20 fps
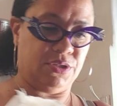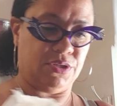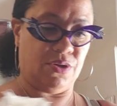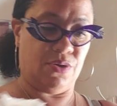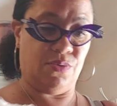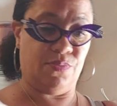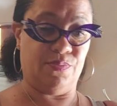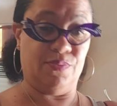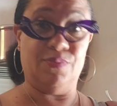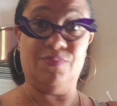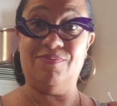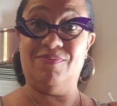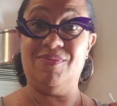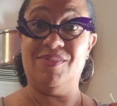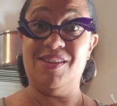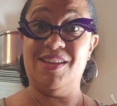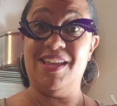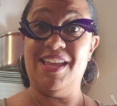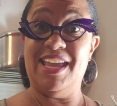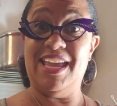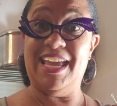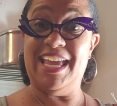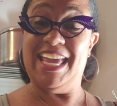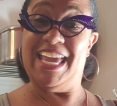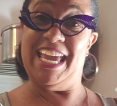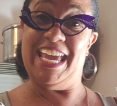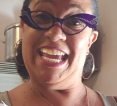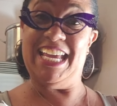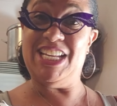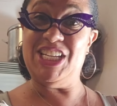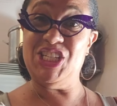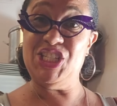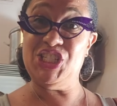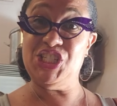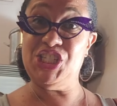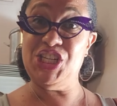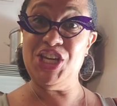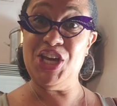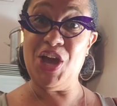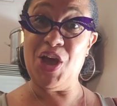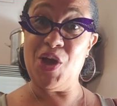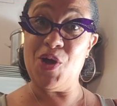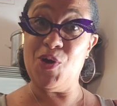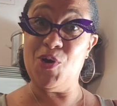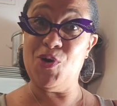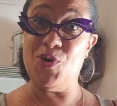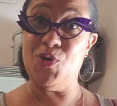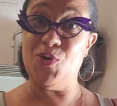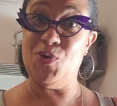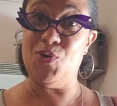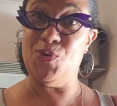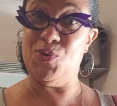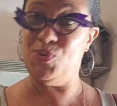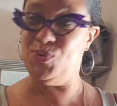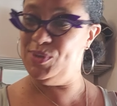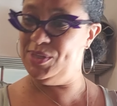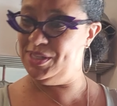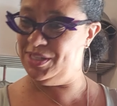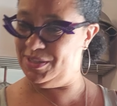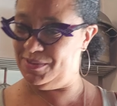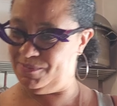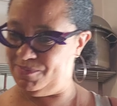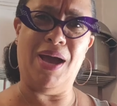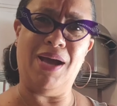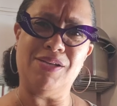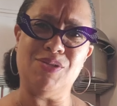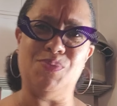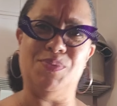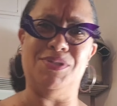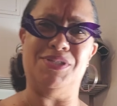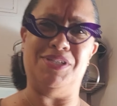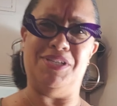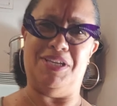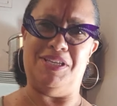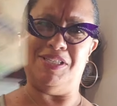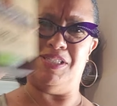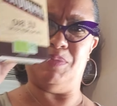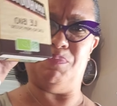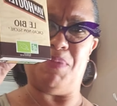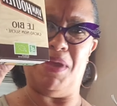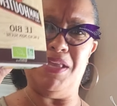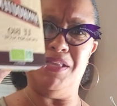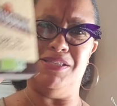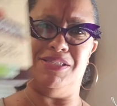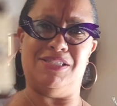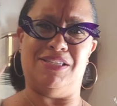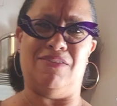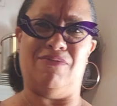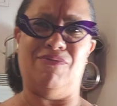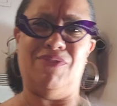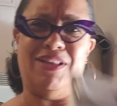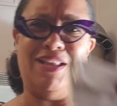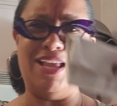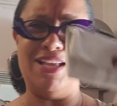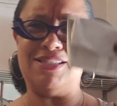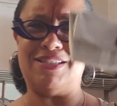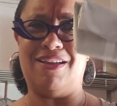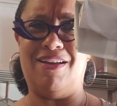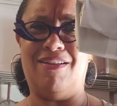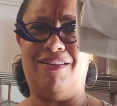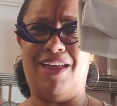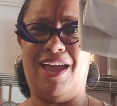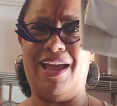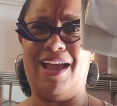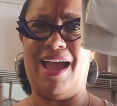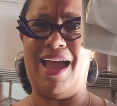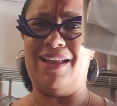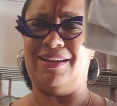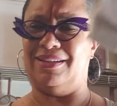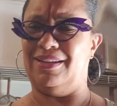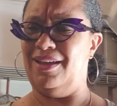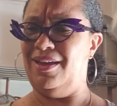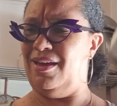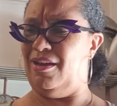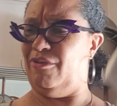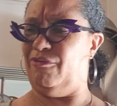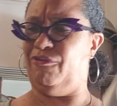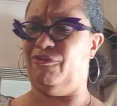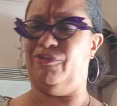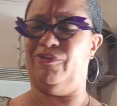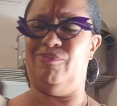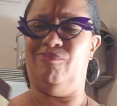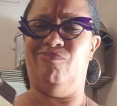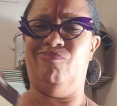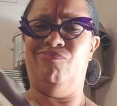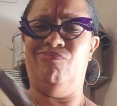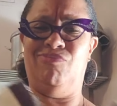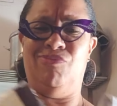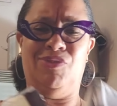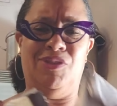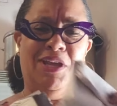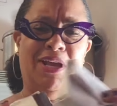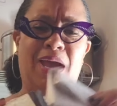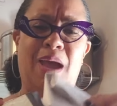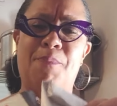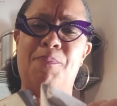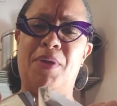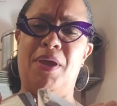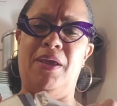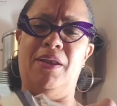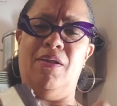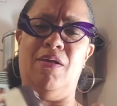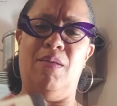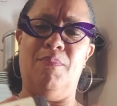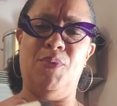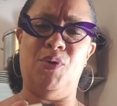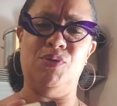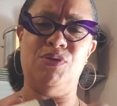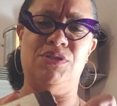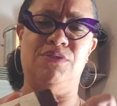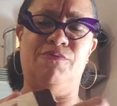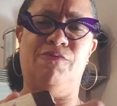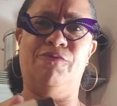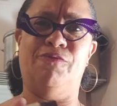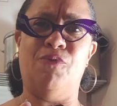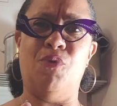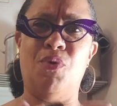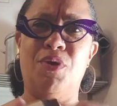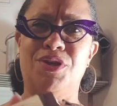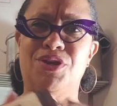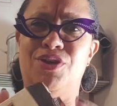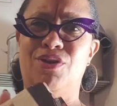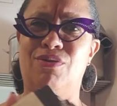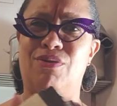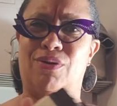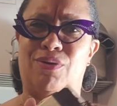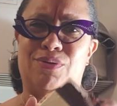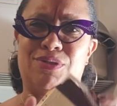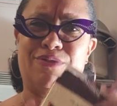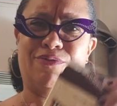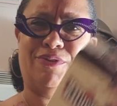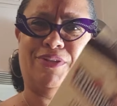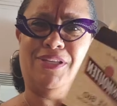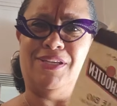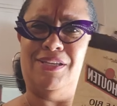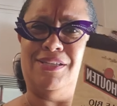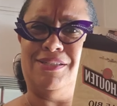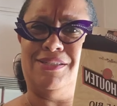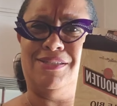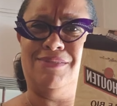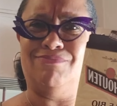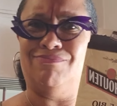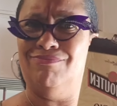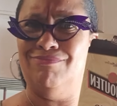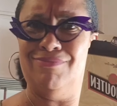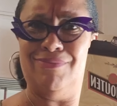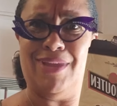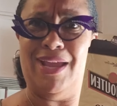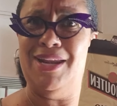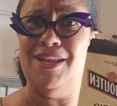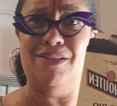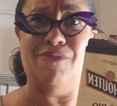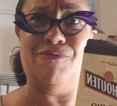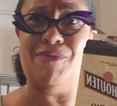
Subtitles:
So in she goes. Box was expensive, and that's all I got left. I think I paid almost €4 for this. I need to